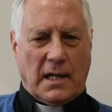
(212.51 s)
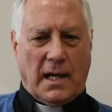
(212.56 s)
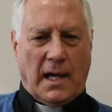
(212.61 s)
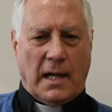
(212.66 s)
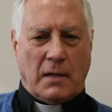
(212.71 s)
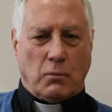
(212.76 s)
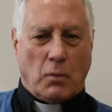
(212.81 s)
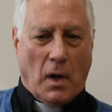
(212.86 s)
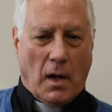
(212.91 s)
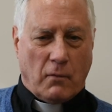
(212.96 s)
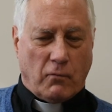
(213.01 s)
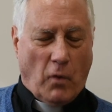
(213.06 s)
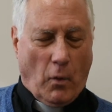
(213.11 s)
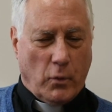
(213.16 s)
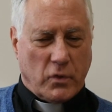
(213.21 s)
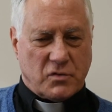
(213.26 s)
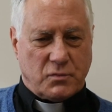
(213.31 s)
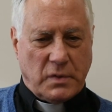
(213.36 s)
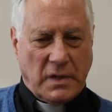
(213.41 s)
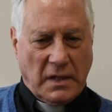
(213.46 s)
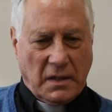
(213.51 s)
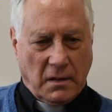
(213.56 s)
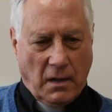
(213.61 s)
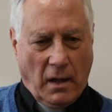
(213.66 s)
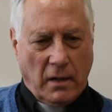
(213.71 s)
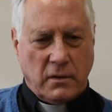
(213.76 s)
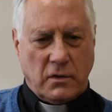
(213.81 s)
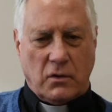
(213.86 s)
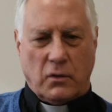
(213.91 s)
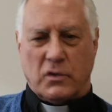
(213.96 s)
and what was being
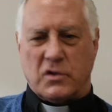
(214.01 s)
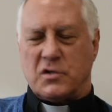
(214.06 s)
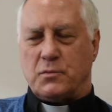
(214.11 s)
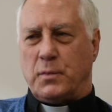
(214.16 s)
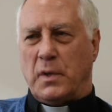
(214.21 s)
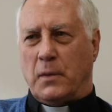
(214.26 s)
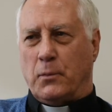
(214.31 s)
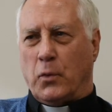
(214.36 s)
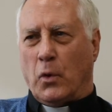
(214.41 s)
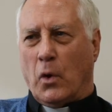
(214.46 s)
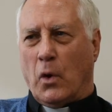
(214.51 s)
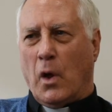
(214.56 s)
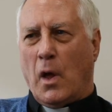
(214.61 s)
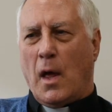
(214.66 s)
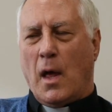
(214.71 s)
done to his people.